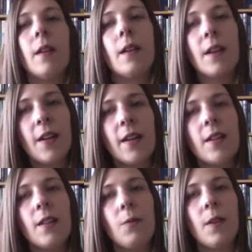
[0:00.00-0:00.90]

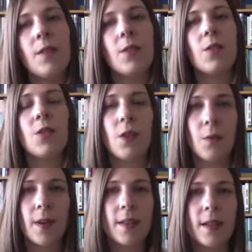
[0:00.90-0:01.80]
Conducting Research on
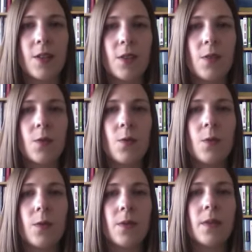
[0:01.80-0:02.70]
Residential
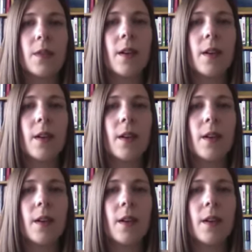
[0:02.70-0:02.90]
Schools,